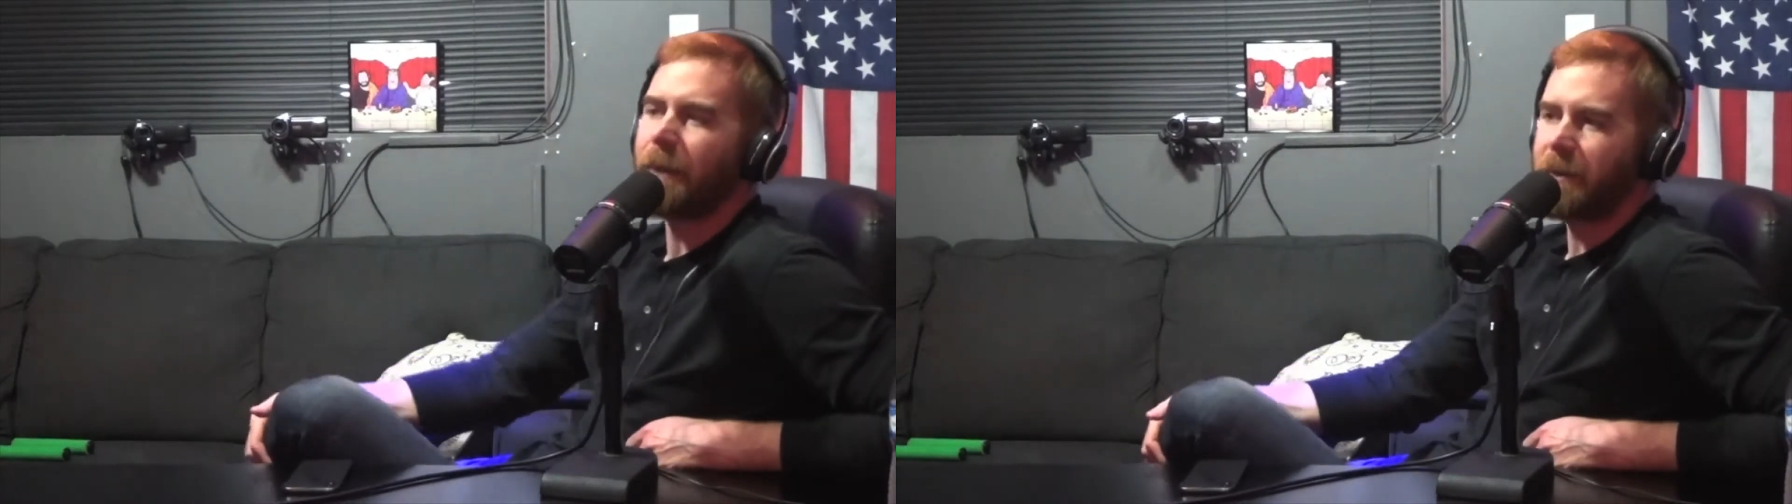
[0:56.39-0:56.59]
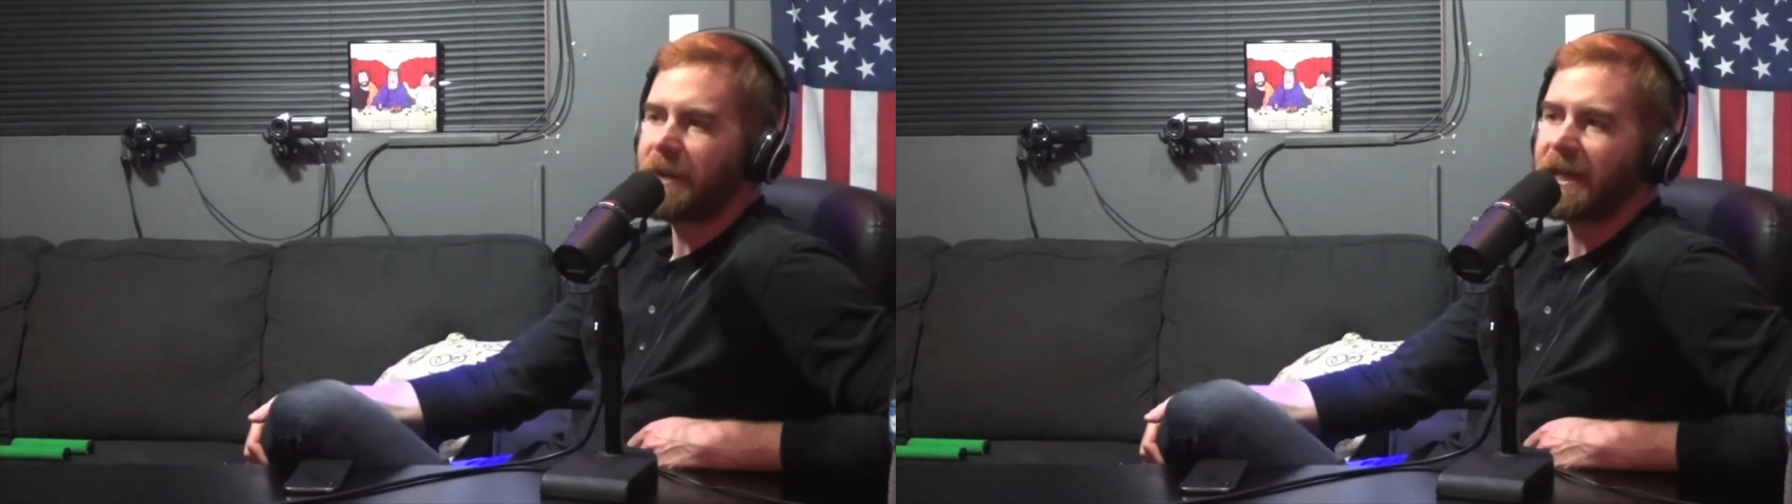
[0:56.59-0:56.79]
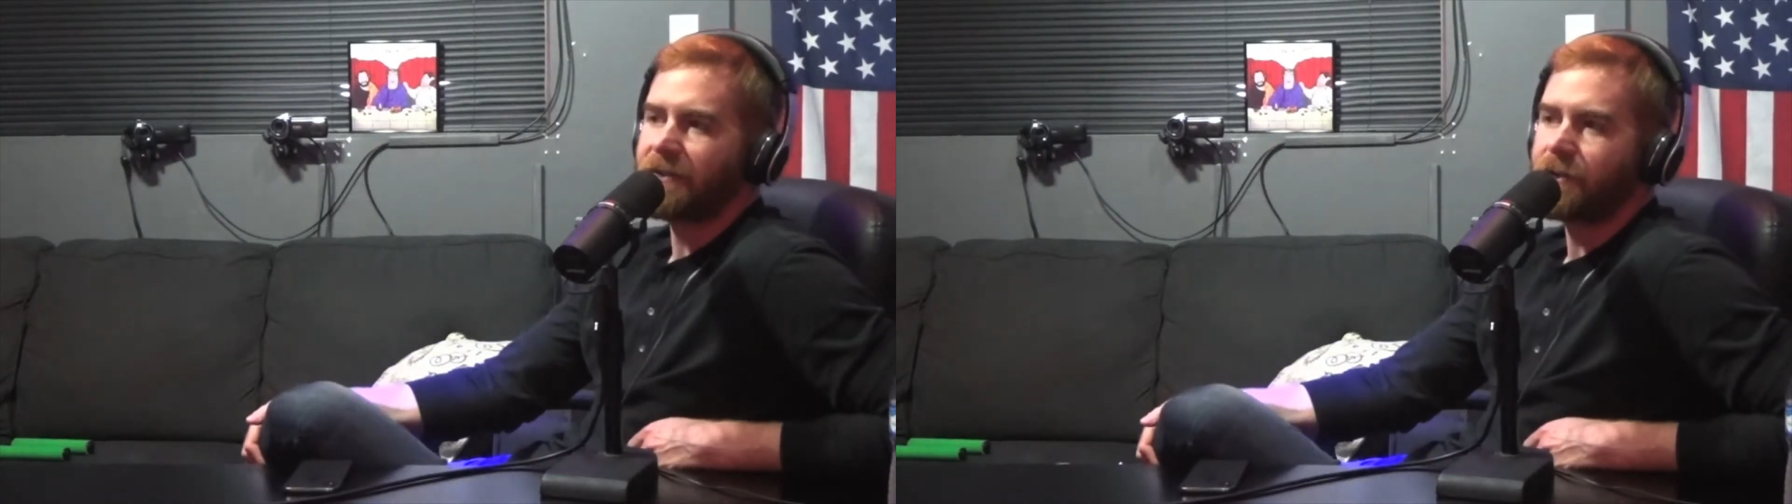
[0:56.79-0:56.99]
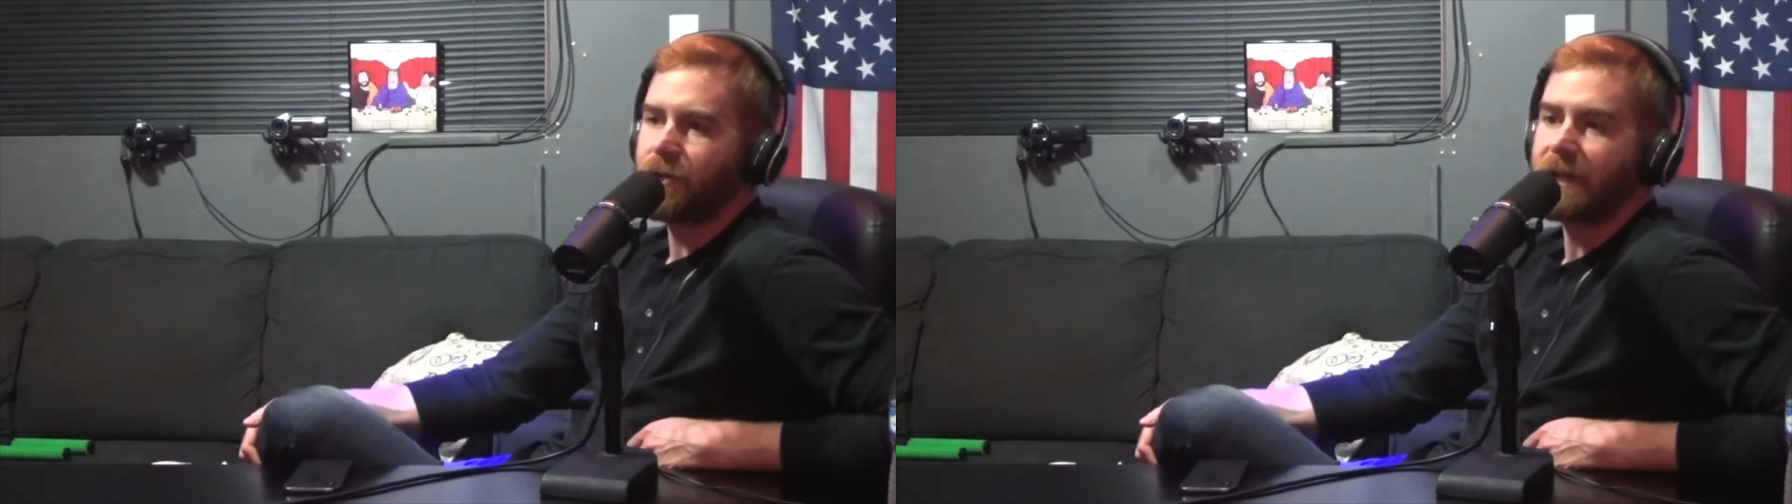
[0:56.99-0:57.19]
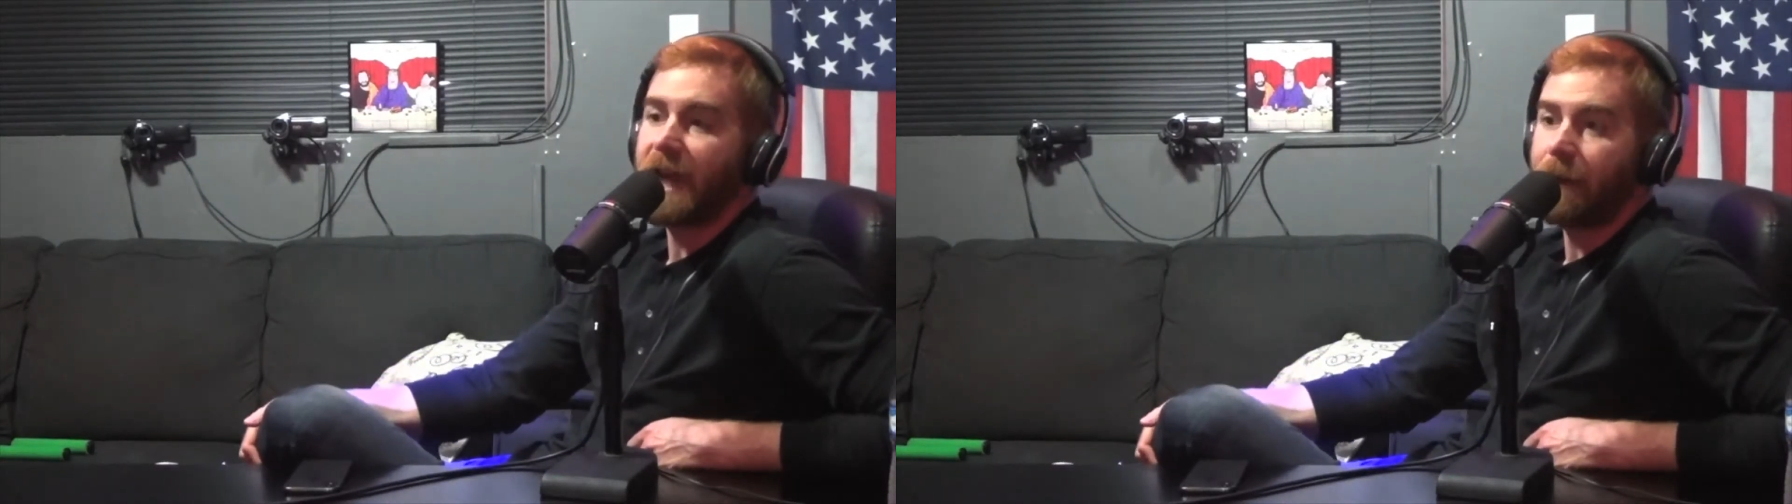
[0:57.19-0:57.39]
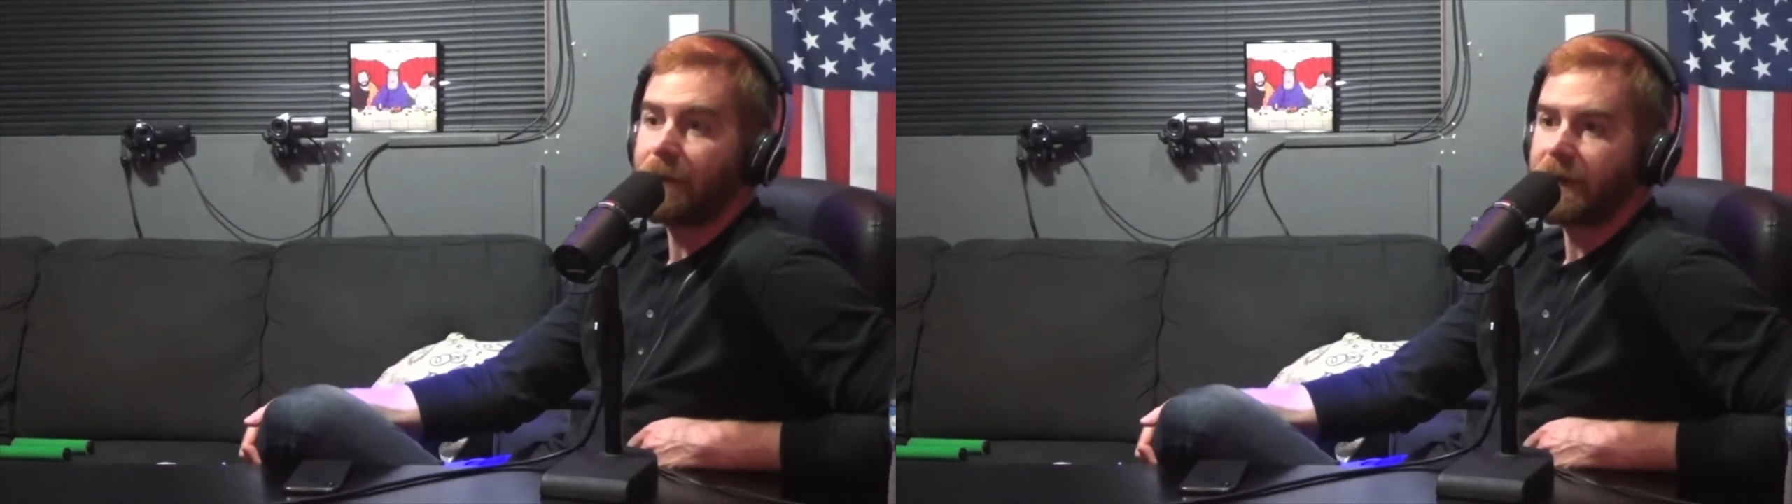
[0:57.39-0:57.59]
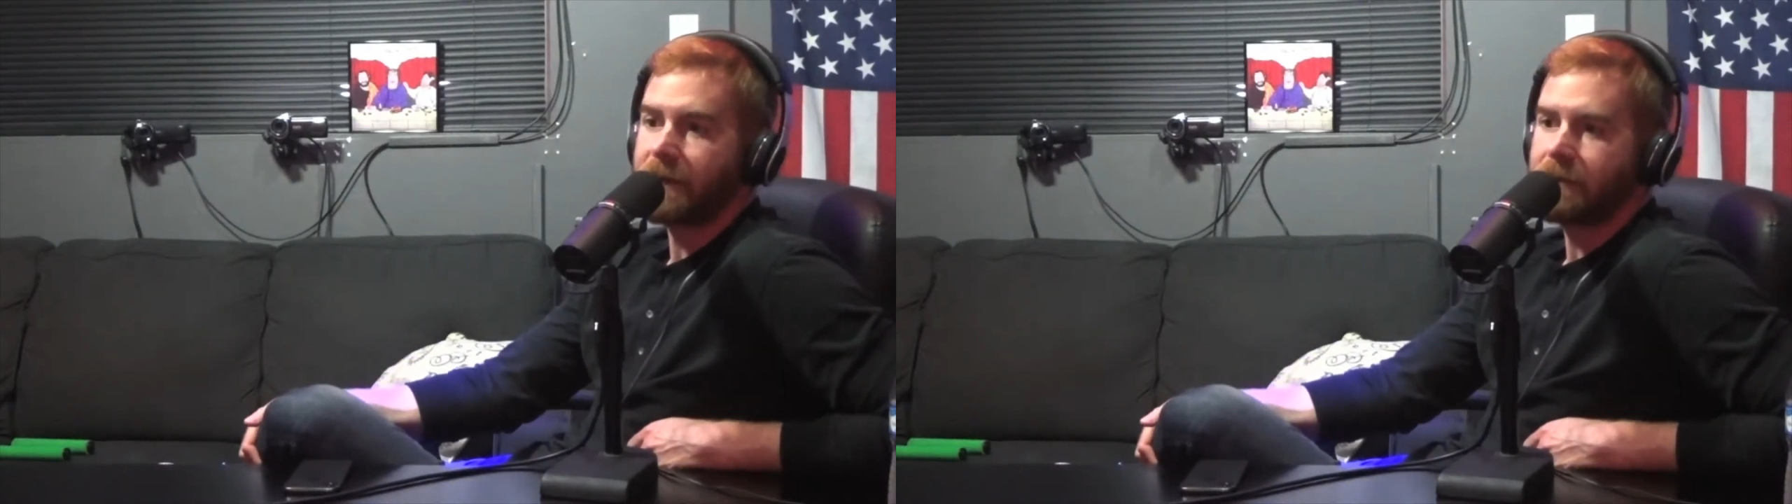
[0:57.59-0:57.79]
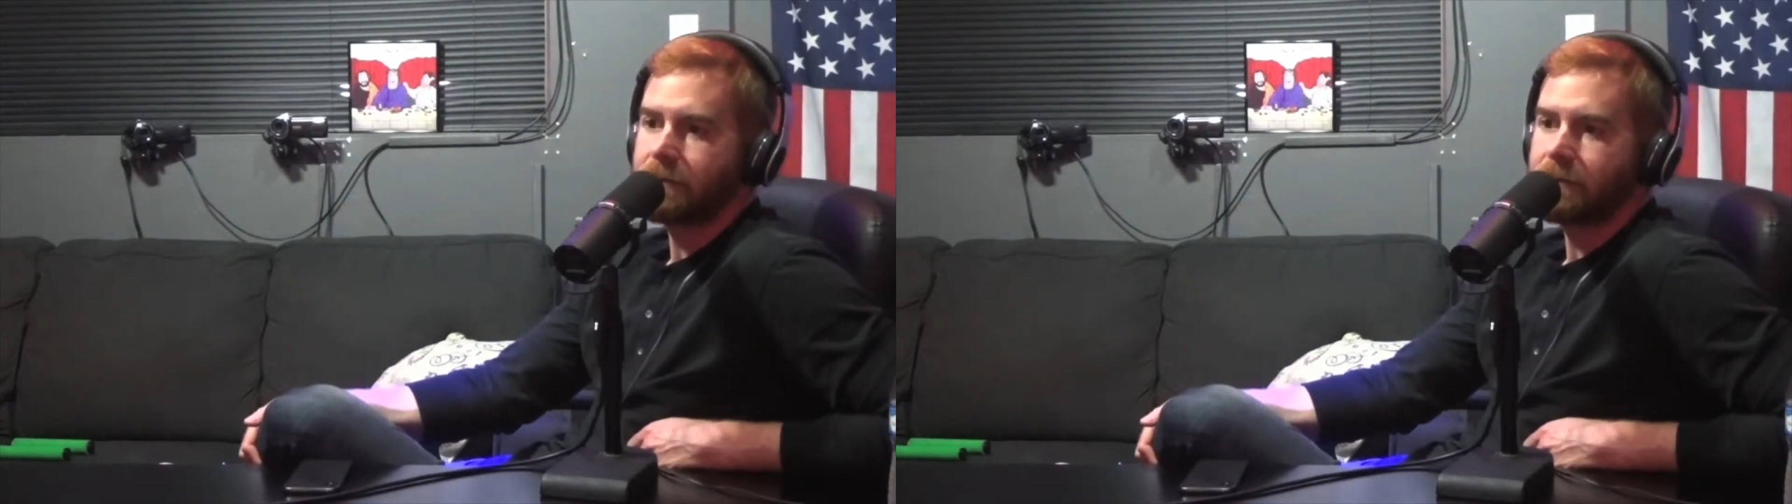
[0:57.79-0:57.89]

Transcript: I'm going to make a living doing comedy,